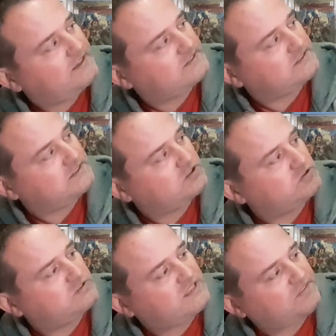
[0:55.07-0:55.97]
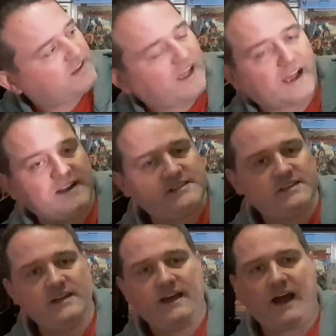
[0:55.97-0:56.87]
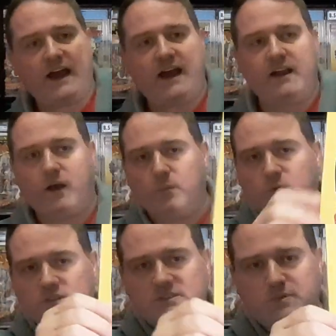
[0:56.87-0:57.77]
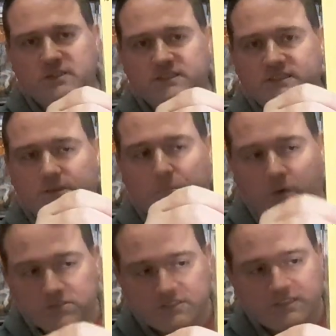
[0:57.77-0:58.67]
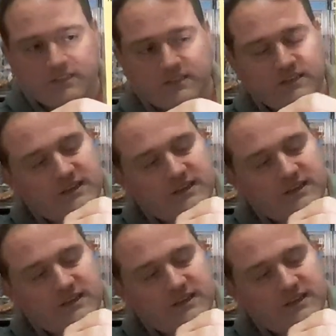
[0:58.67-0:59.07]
This is issue 78, and I bought this because it's a monster